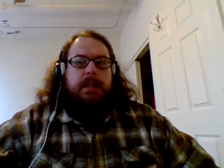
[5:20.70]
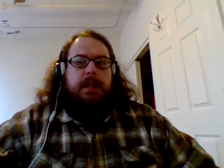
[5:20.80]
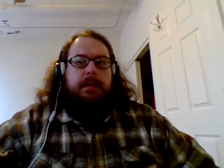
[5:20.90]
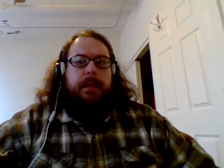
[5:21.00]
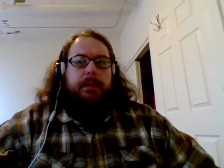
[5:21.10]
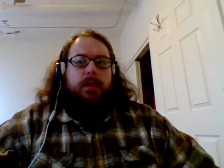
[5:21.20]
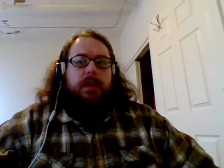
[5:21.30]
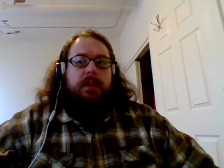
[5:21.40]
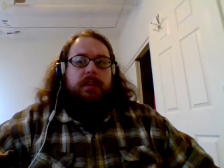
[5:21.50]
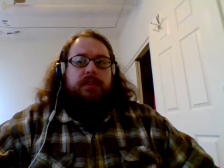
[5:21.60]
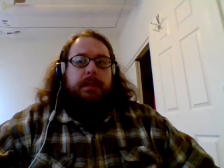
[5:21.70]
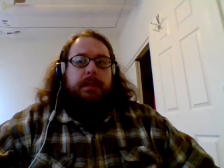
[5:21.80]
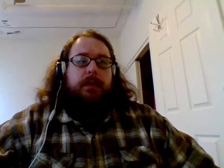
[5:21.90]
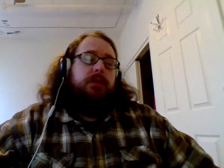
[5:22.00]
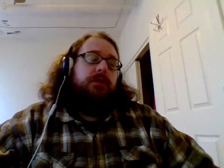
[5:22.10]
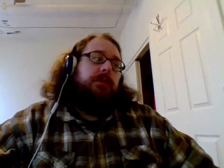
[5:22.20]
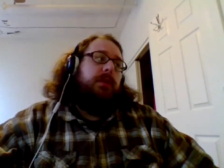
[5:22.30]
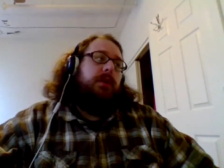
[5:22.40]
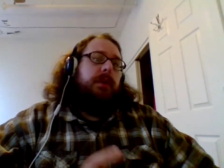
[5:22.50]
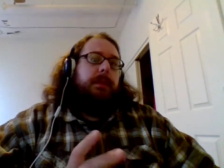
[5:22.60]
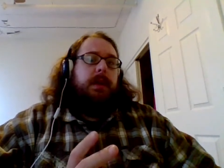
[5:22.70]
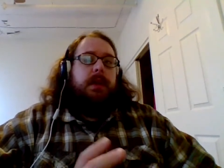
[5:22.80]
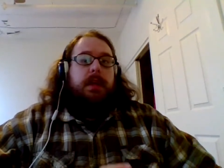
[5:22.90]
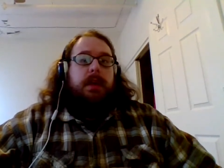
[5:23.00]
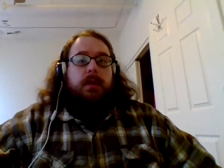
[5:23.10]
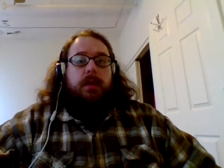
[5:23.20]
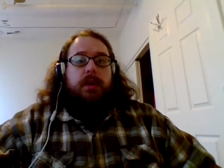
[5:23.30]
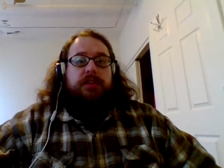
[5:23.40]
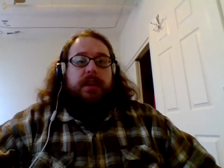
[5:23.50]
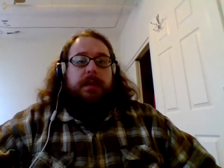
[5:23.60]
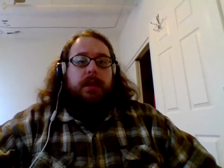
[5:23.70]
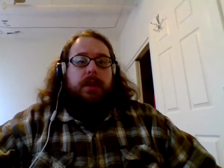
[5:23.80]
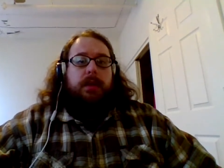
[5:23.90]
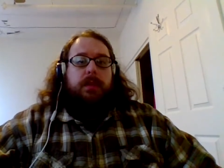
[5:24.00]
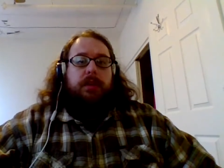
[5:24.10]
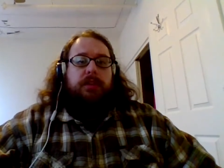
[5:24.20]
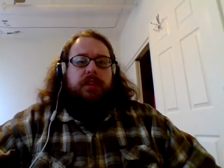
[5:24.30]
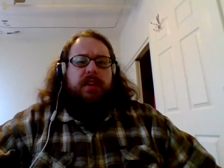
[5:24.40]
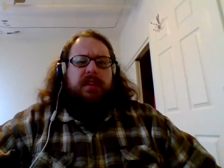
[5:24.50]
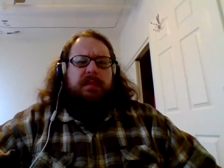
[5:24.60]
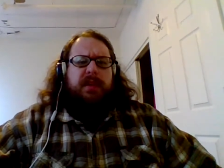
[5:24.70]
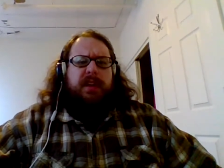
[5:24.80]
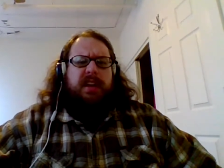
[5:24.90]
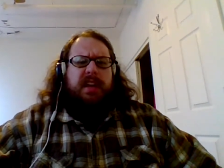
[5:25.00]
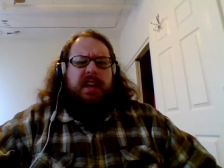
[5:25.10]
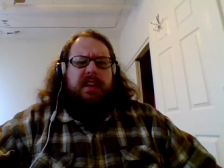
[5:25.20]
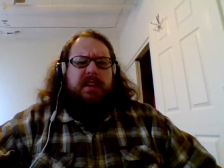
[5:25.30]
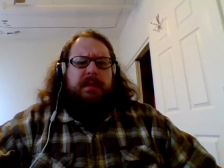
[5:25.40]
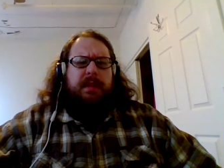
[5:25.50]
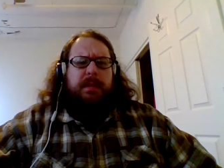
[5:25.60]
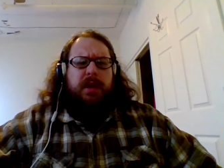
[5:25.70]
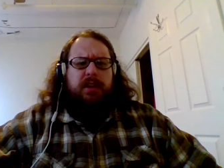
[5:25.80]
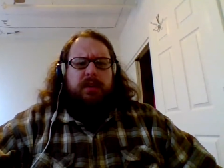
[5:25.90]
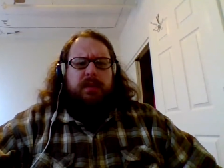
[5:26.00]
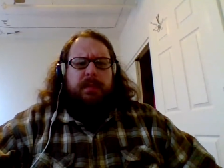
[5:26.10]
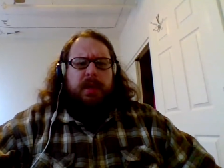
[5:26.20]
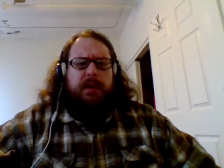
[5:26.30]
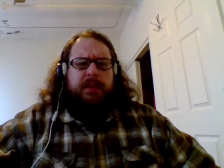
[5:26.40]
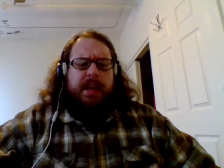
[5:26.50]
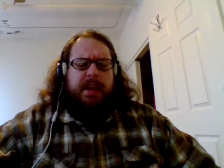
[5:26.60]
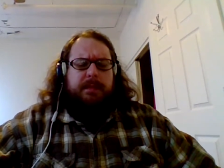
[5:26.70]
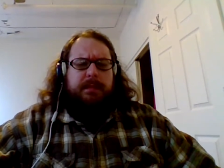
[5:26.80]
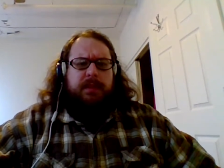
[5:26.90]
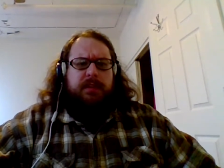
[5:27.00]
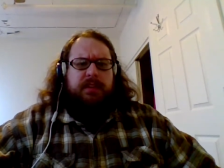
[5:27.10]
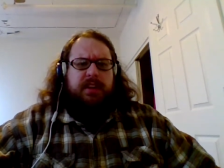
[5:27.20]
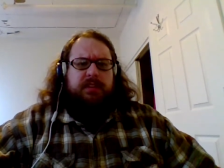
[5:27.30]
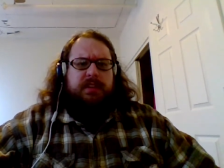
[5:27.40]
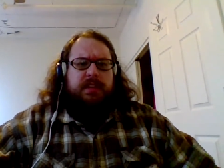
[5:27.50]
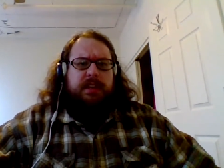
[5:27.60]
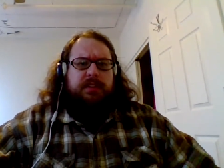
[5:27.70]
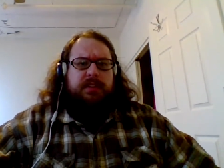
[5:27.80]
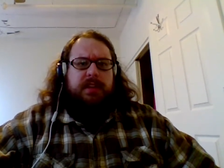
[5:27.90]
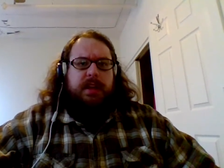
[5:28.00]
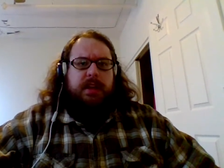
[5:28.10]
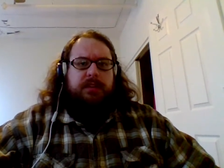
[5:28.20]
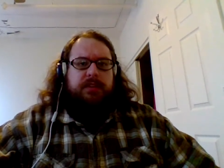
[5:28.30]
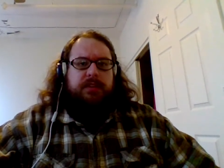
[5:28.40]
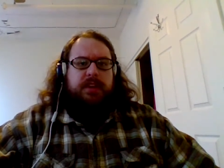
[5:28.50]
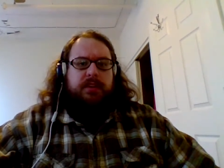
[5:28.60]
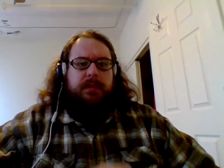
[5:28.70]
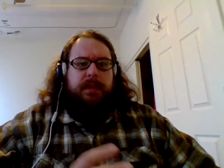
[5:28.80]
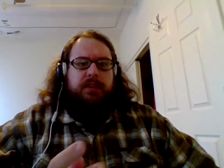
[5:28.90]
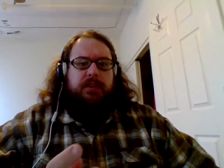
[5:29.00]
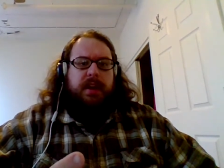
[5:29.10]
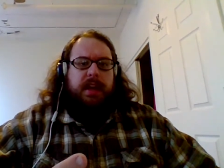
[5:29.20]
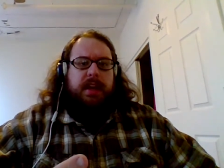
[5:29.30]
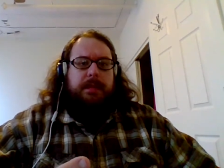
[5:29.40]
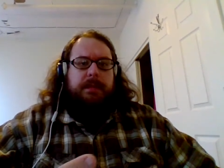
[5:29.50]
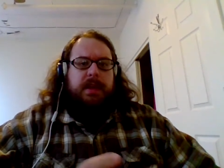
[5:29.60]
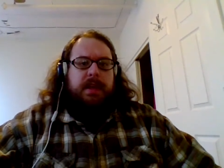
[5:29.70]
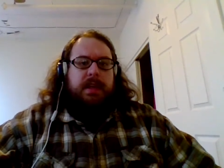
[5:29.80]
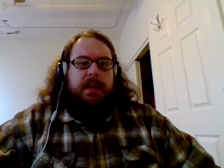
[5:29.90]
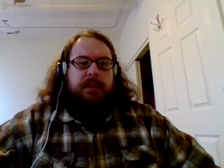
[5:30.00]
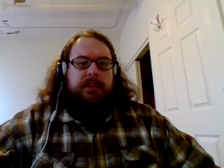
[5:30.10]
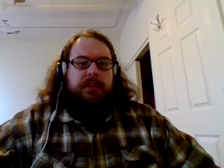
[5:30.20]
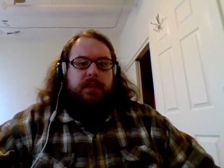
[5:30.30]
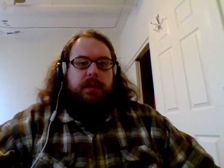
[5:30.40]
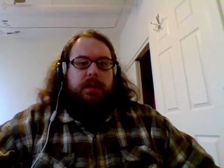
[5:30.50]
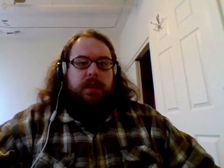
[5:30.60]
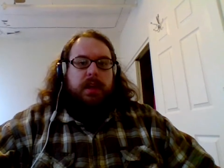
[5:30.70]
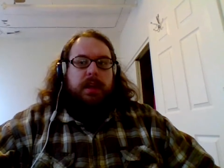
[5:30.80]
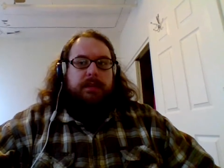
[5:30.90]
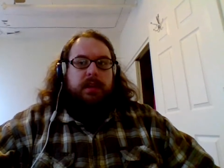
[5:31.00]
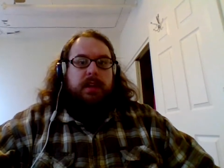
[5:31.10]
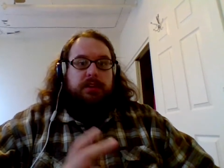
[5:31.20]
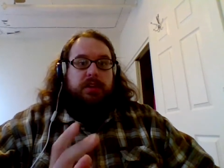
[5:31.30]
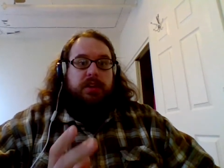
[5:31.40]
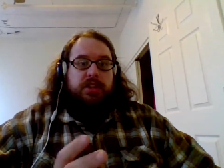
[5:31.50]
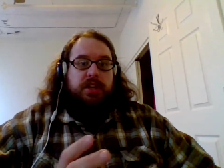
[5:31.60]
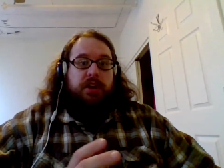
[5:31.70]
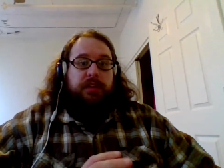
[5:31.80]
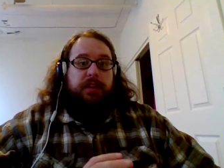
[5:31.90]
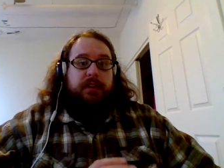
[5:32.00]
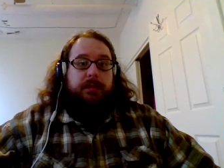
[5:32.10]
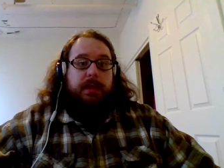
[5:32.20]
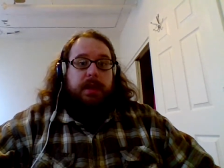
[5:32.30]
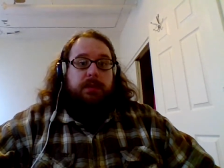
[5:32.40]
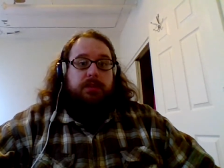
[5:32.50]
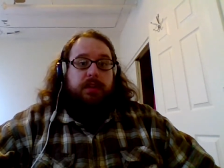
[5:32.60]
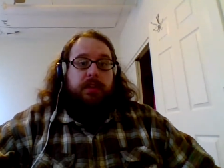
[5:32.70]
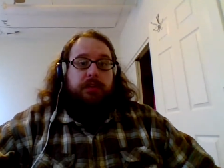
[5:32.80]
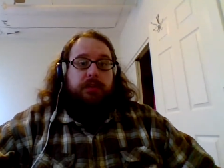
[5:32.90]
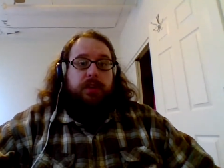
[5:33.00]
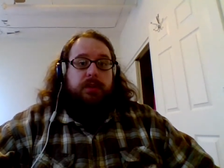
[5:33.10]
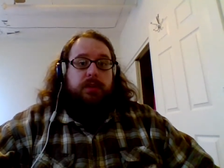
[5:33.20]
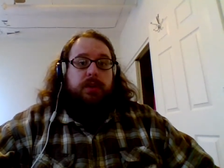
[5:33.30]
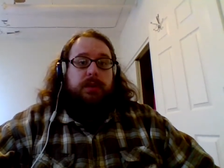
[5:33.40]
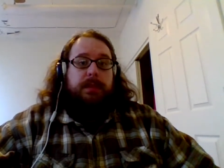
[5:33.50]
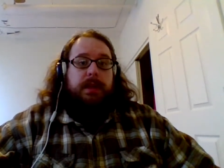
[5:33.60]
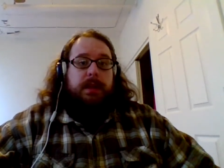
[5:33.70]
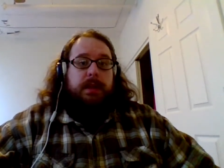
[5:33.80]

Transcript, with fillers: I remember one assignment was just bullying, but one assignment it was on making an atomic model model of an atom in science class and I decided to make uranium. So there were a lot of electron shells I had to make, which I thought was really cool, but